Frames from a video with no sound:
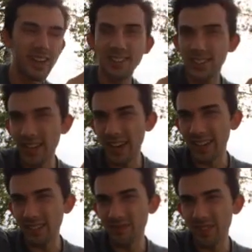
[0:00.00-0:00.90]
because it's
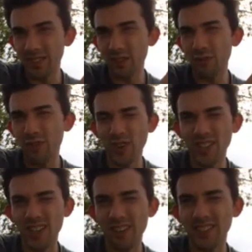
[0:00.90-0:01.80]

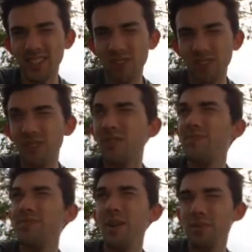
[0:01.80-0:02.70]
2:47, so
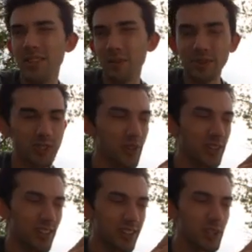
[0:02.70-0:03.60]
maybe the temperature's
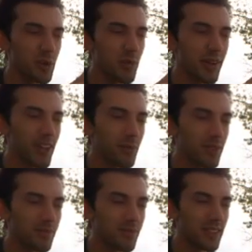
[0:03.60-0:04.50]
going down a little bit by now,
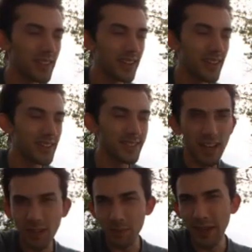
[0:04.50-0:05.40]
but
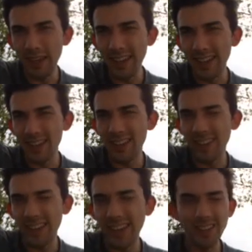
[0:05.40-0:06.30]
it's kind of peak
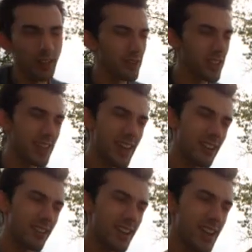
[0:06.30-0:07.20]
heat of the
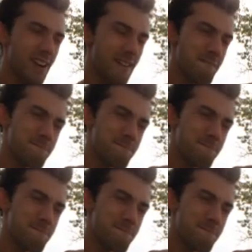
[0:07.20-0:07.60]
day right now.